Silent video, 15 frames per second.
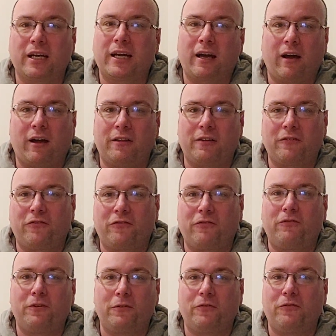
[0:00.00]
I got other
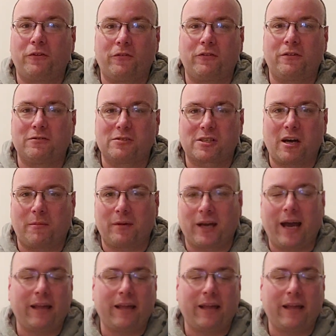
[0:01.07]
food reviews coming.